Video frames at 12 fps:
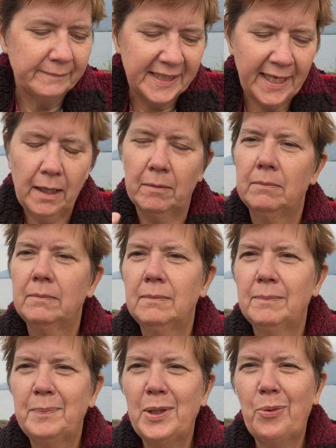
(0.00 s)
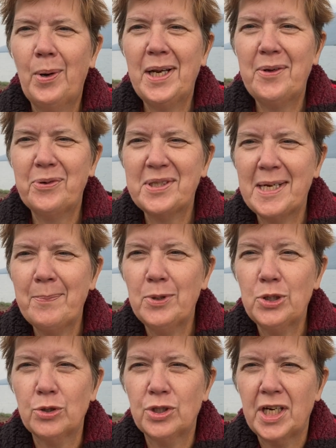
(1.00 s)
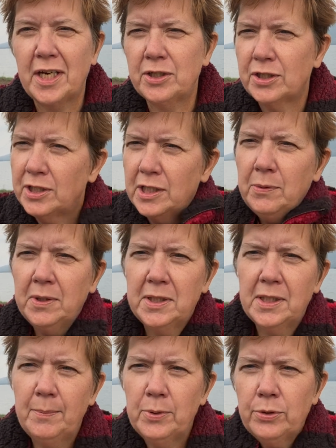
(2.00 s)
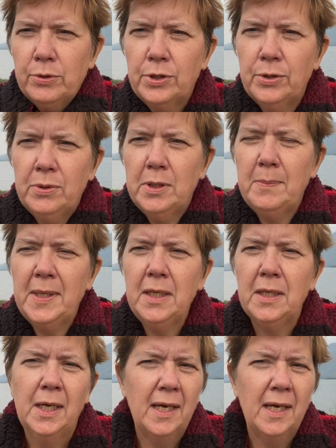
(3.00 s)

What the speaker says: yeah, be ready for temperature changes. See what the temperature is doing to me?